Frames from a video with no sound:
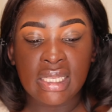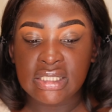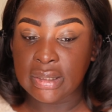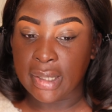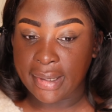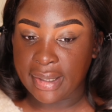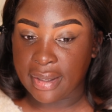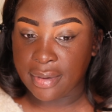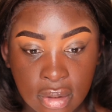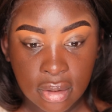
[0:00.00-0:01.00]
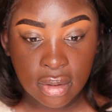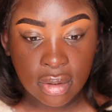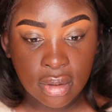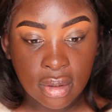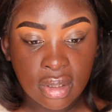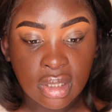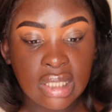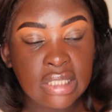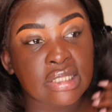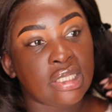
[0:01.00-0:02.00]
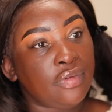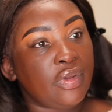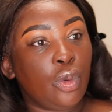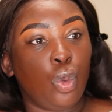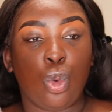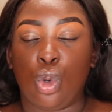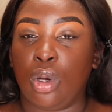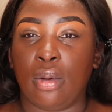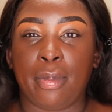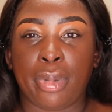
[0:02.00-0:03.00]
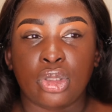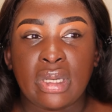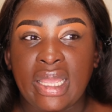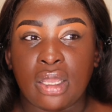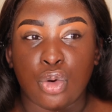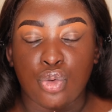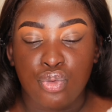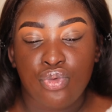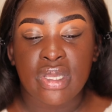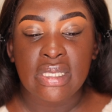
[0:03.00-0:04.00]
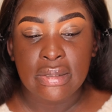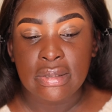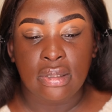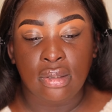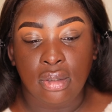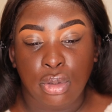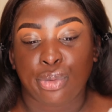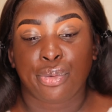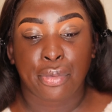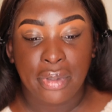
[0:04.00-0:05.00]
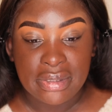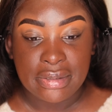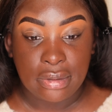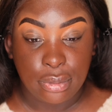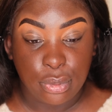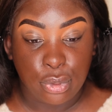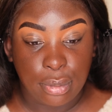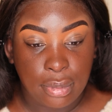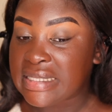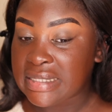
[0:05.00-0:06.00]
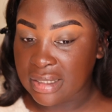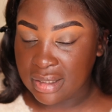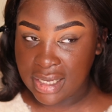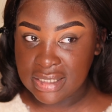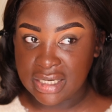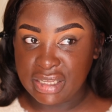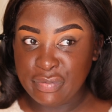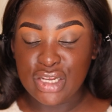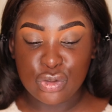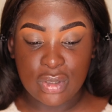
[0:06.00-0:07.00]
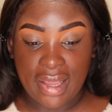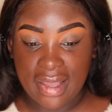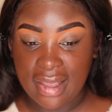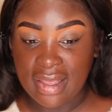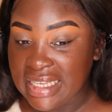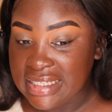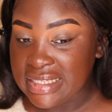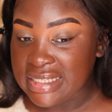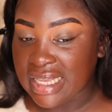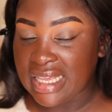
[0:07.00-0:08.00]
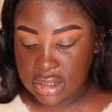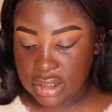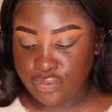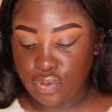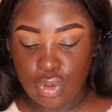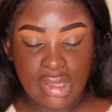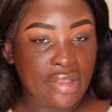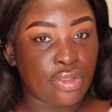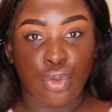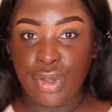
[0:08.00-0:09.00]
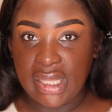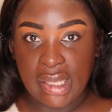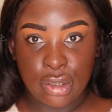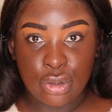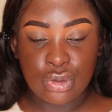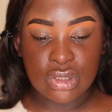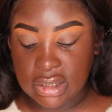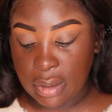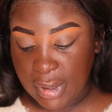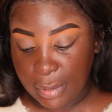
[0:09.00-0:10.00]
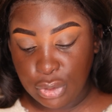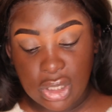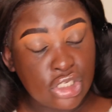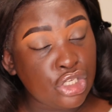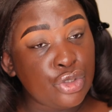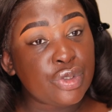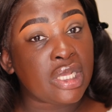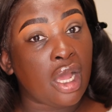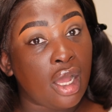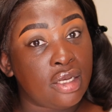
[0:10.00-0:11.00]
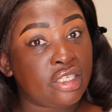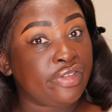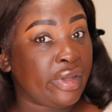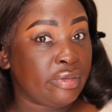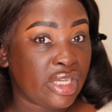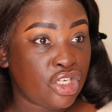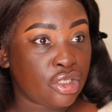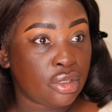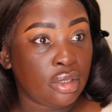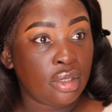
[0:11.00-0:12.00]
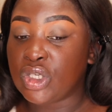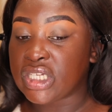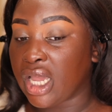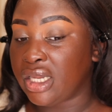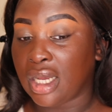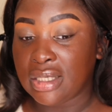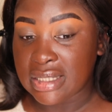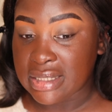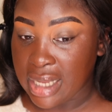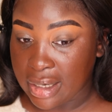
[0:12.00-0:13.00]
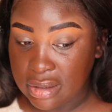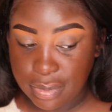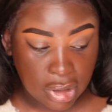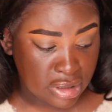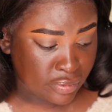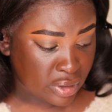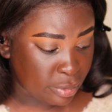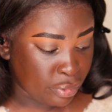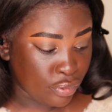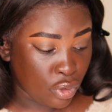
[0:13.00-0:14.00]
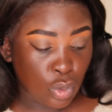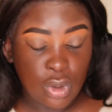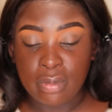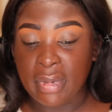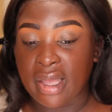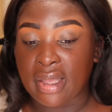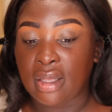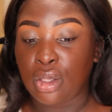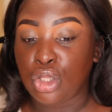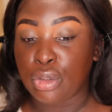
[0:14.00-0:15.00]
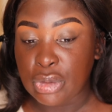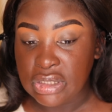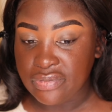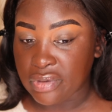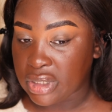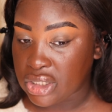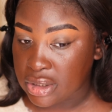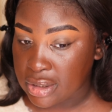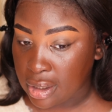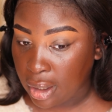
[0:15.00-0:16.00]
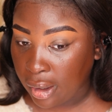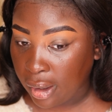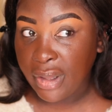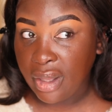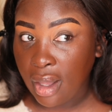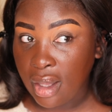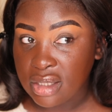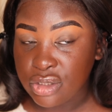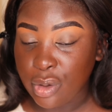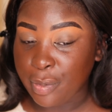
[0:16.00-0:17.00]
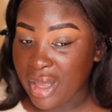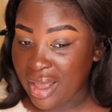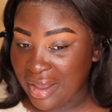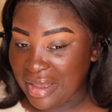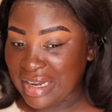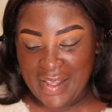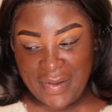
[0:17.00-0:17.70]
actually like it. In person, it's giving warm, but not like crazy warm. Sitting nicely. I do like it. They did say it's for like the oily girls. Some people actually use it under foundation, which I kind of understand because I've done it before with my Huda Beauty foundation stick. But yeah, it's not bad. Okay.